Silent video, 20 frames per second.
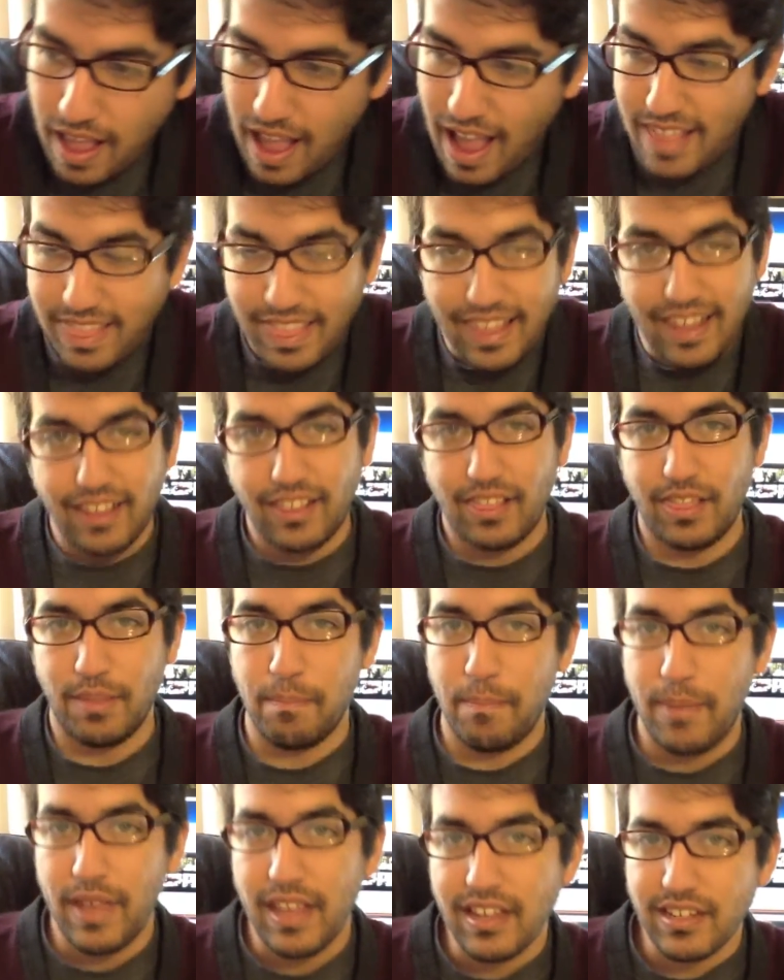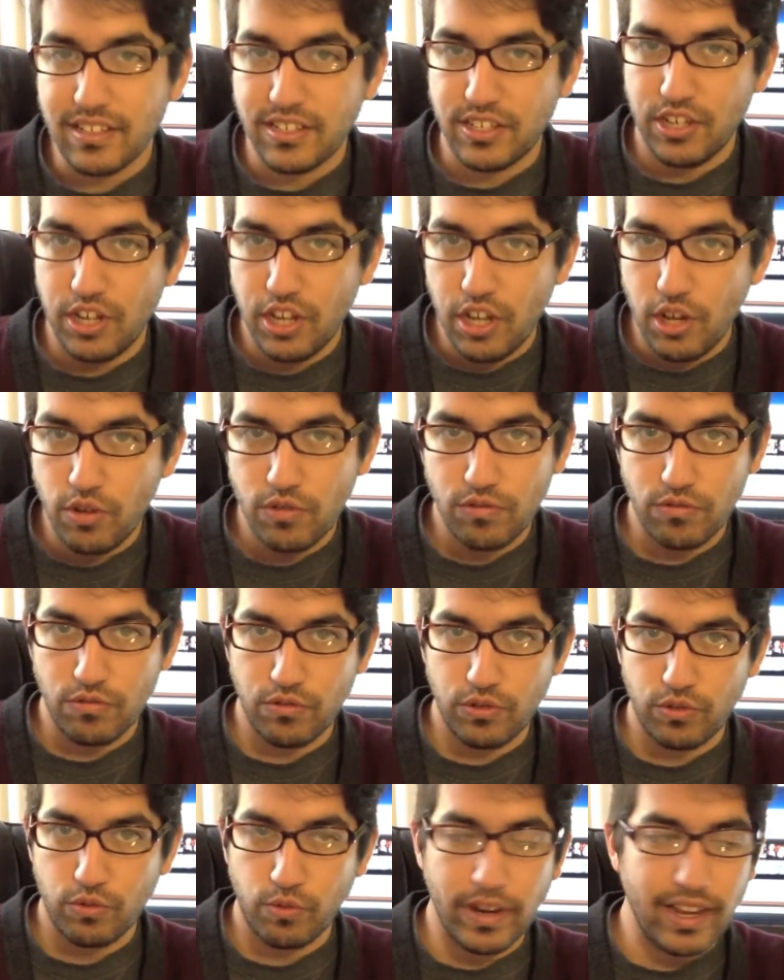I think the biggest
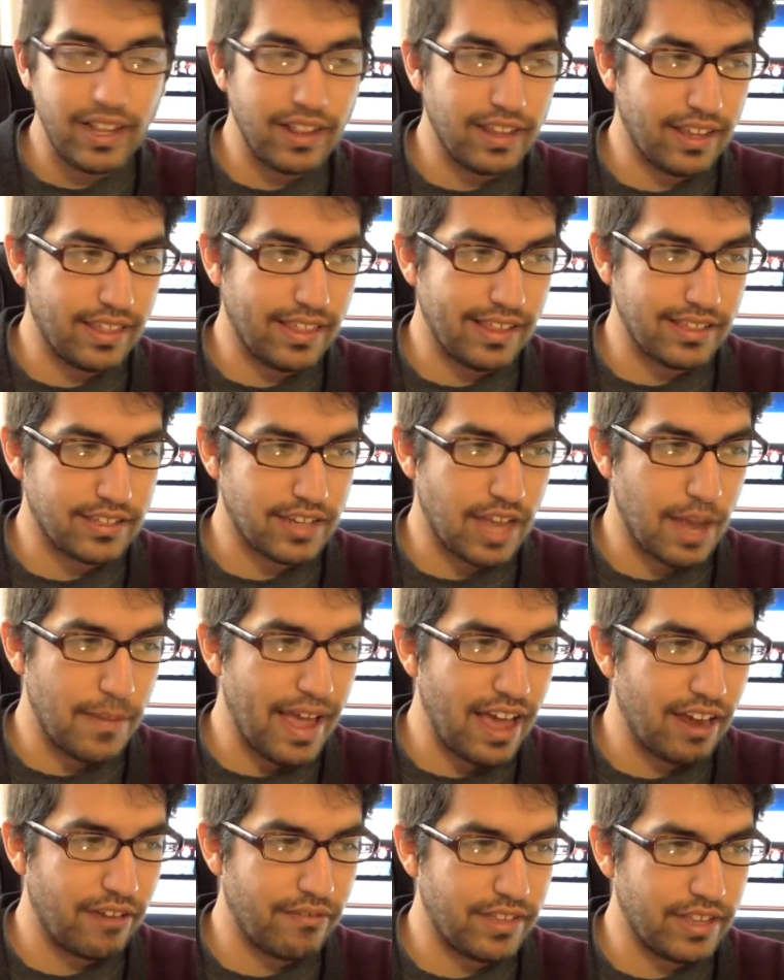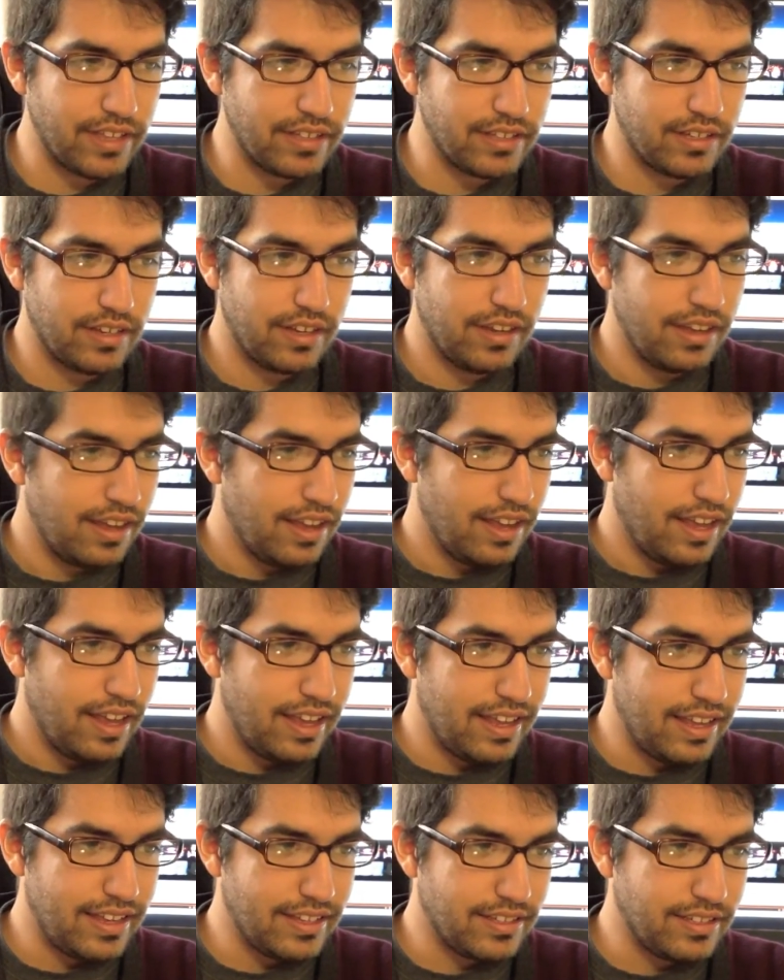news, really, that's come out of this
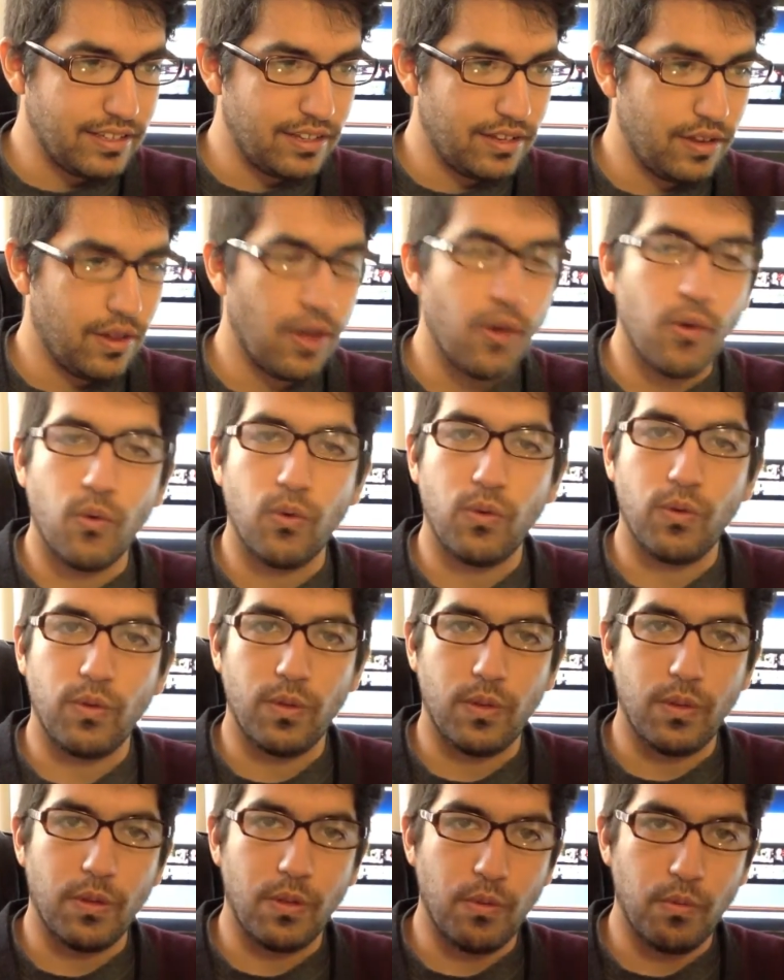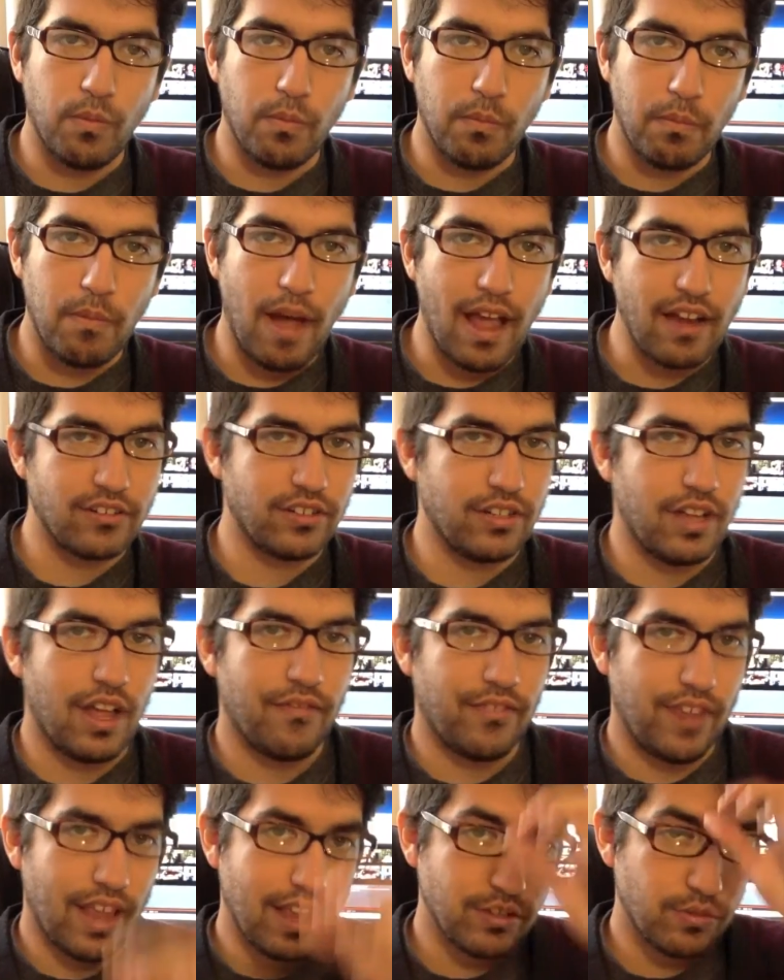is
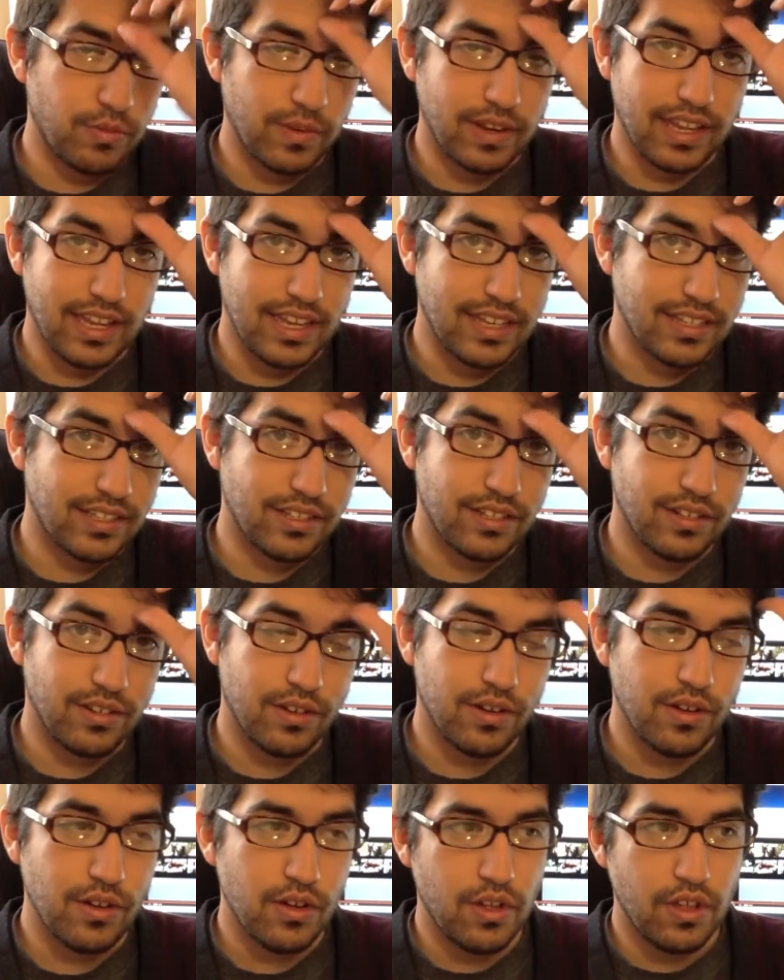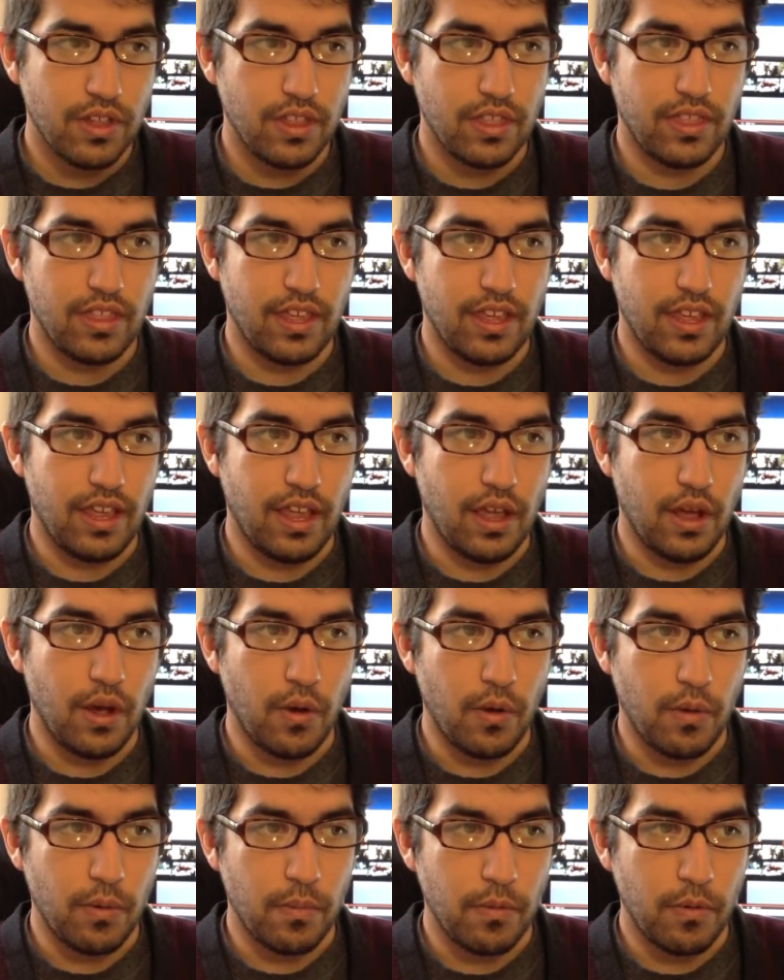Microsoft has released the
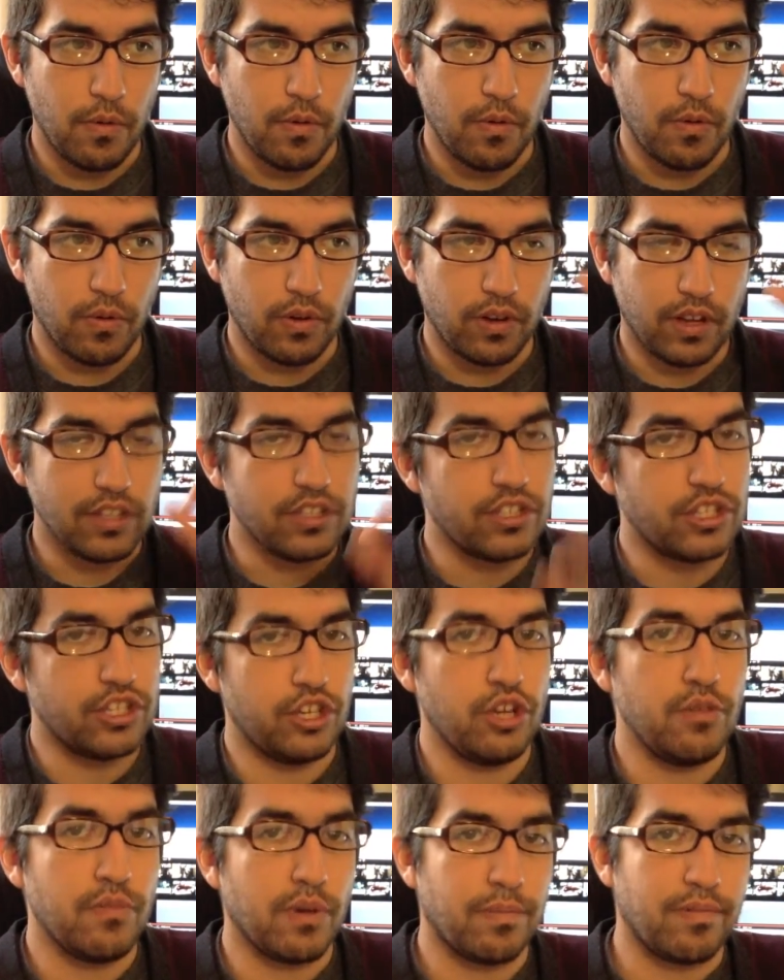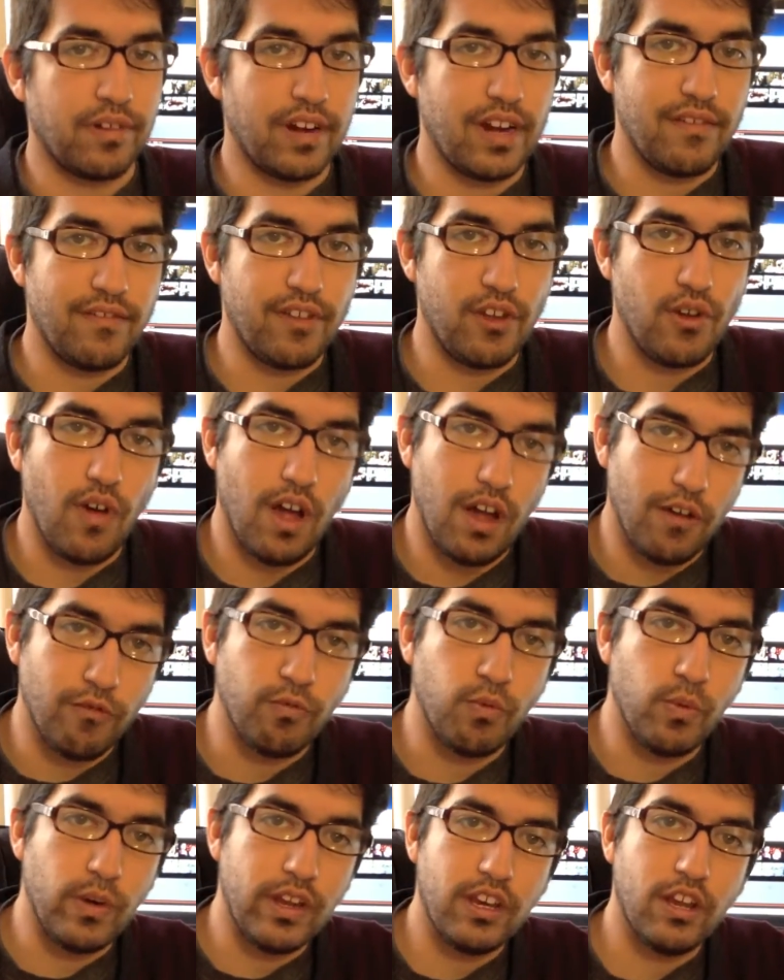consumer preview
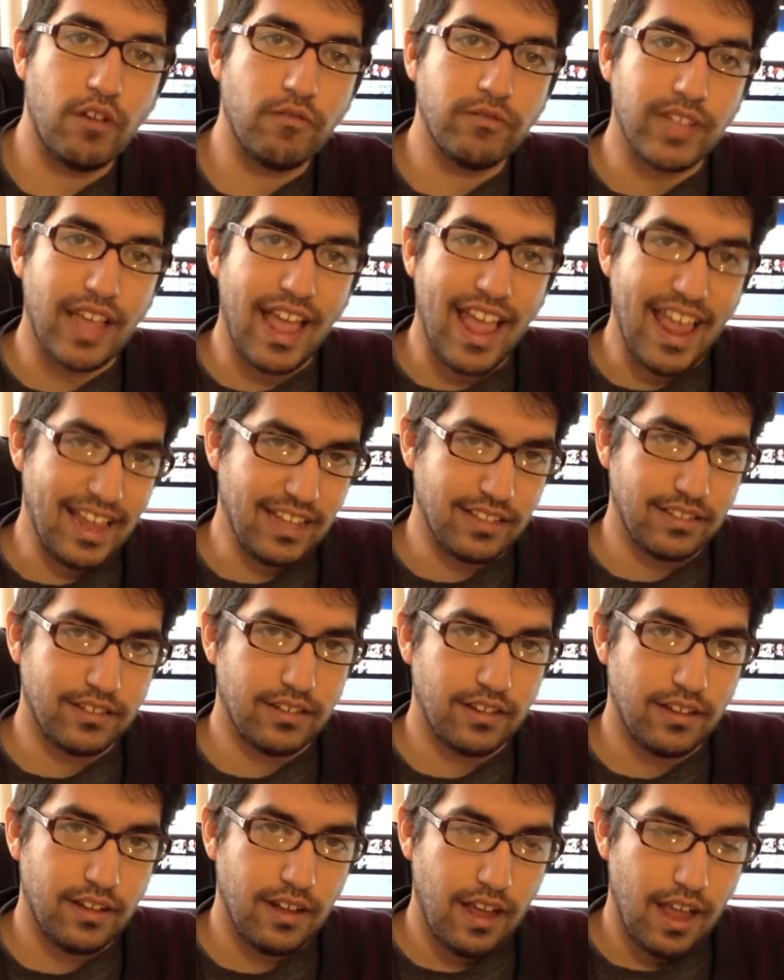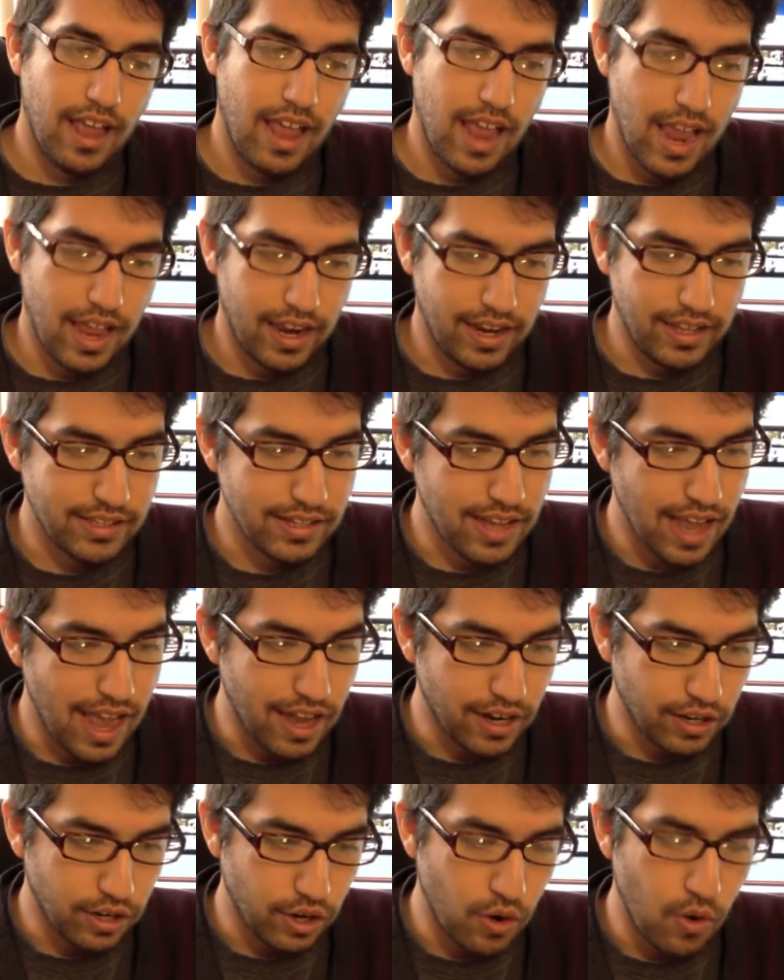of Windows 8, and it's
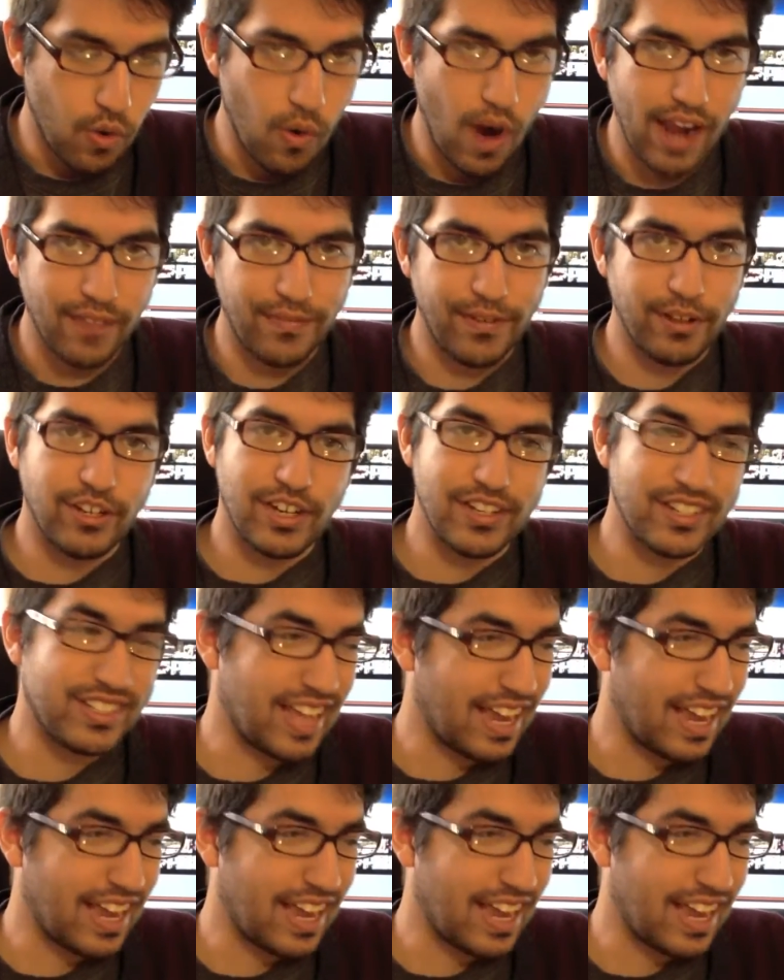got quite a few changes.